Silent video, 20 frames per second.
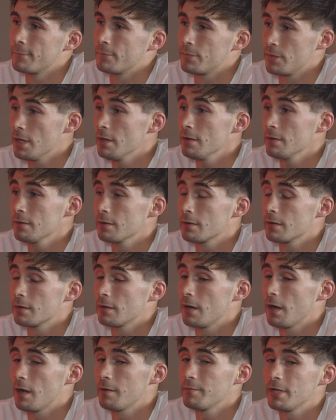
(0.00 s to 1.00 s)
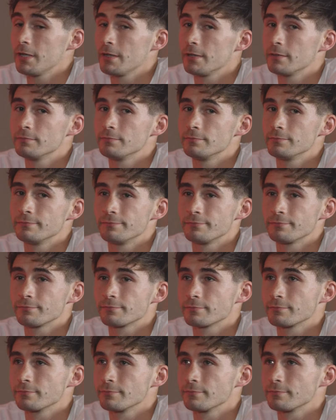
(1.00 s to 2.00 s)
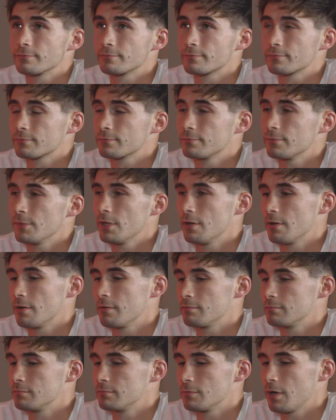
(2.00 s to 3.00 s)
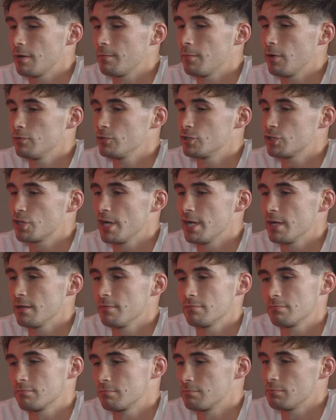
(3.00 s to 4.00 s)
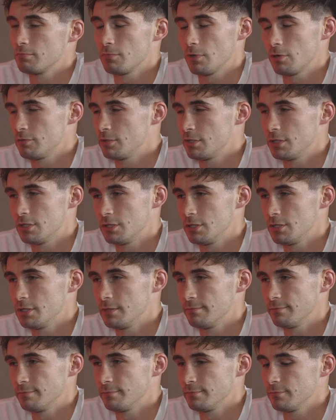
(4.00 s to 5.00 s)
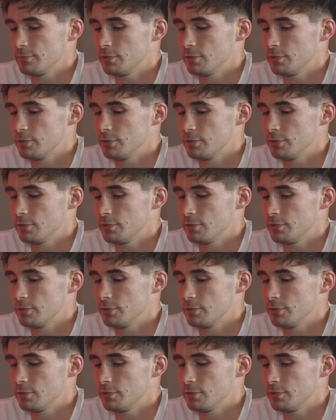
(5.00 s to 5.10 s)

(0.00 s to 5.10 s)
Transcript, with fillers: Yeah, I mean, you know, I'm always training. I'm always in the gym.